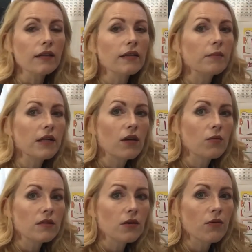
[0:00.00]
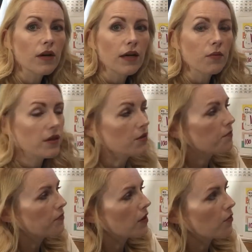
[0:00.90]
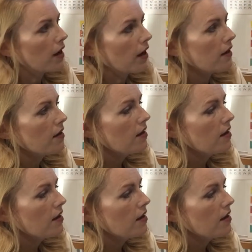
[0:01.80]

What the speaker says: Let me know what's going on with you, okay?